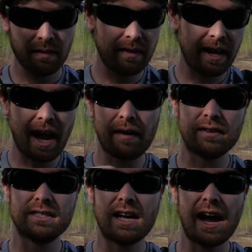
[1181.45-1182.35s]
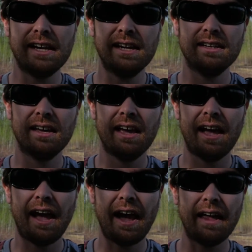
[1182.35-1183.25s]
they have to sign it,
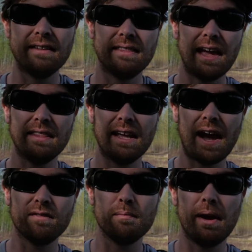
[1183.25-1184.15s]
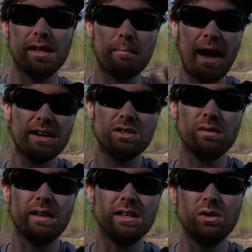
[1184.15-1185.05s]
and then they have to mail it back to you,
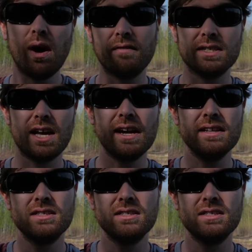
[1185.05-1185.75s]
and then you have to sign it.